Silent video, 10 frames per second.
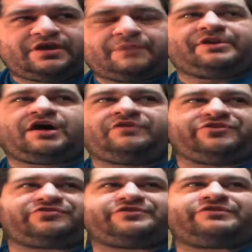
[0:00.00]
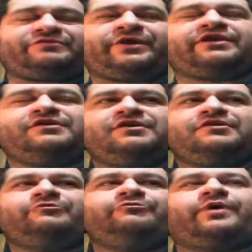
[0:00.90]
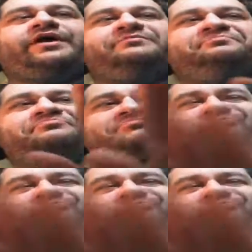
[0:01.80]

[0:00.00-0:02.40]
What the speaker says: I mean, obviously, wait.